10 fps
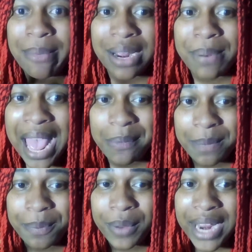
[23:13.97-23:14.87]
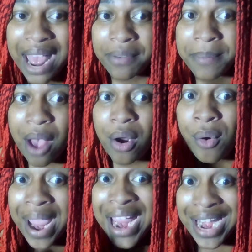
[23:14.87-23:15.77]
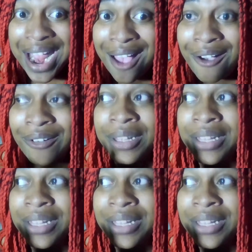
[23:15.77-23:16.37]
many Black people we have in power right now?